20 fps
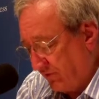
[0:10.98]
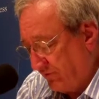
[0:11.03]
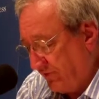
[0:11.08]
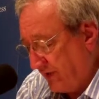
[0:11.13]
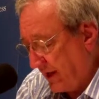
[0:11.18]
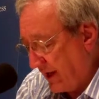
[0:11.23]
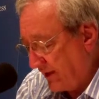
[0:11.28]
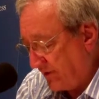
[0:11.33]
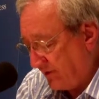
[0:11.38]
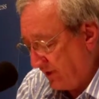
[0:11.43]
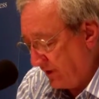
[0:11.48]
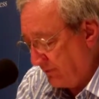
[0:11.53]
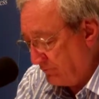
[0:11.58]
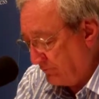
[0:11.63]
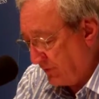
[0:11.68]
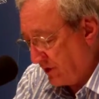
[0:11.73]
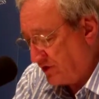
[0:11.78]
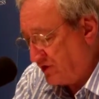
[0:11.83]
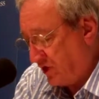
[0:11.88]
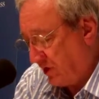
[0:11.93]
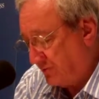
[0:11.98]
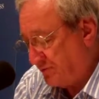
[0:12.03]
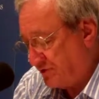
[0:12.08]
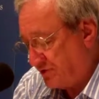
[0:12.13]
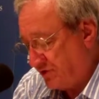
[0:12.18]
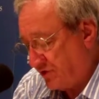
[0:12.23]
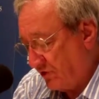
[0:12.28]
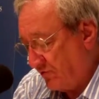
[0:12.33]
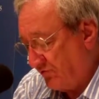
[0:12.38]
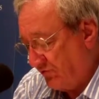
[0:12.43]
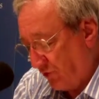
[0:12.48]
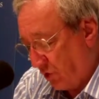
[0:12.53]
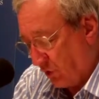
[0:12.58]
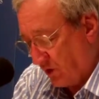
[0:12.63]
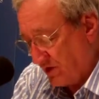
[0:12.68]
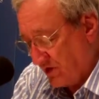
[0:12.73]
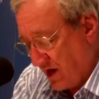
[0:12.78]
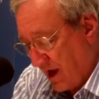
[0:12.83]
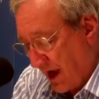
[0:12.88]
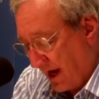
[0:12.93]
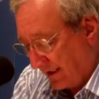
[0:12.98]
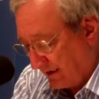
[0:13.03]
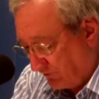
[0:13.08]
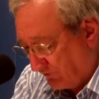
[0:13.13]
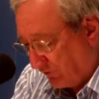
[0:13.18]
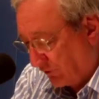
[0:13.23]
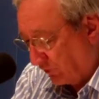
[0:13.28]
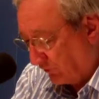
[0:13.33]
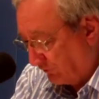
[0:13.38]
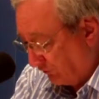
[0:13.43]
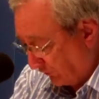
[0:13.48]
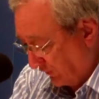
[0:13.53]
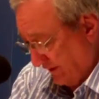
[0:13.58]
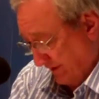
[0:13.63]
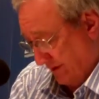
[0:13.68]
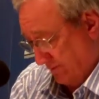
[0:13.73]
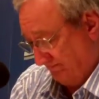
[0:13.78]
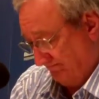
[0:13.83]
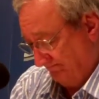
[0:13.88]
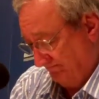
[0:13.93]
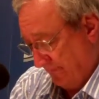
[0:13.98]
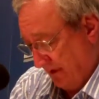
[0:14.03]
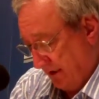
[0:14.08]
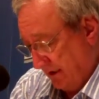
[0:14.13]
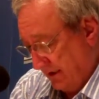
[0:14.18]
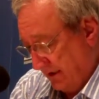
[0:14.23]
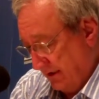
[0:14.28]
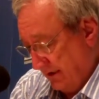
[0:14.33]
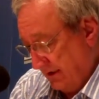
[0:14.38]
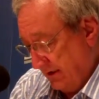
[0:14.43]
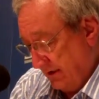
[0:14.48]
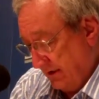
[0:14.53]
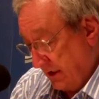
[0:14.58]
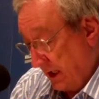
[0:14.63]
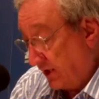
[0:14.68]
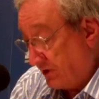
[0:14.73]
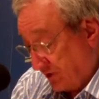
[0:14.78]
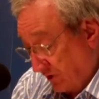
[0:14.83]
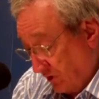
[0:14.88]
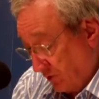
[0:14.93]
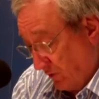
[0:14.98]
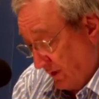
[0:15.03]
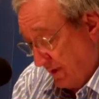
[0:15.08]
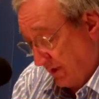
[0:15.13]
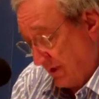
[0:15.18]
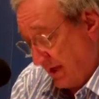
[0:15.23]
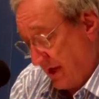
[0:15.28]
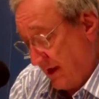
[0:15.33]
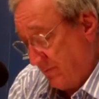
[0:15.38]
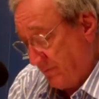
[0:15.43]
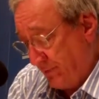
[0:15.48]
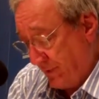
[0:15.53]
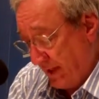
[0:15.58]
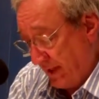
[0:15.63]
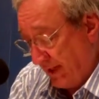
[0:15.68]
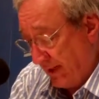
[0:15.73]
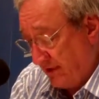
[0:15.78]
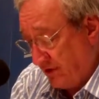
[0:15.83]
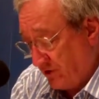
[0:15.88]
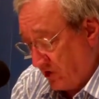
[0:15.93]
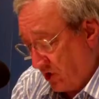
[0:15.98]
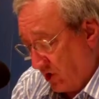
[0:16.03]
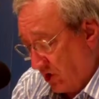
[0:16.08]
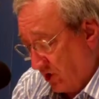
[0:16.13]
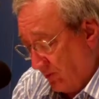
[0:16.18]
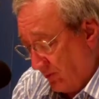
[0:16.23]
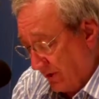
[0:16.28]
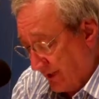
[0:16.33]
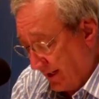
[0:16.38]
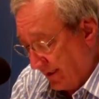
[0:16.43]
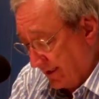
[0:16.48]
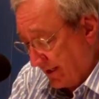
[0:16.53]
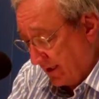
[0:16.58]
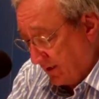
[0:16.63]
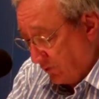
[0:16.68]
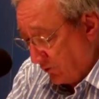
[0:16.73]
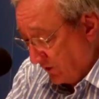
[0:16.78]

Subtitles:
of Catholic Bishops' Fortnight for Freedom, a 2-week campaign culminating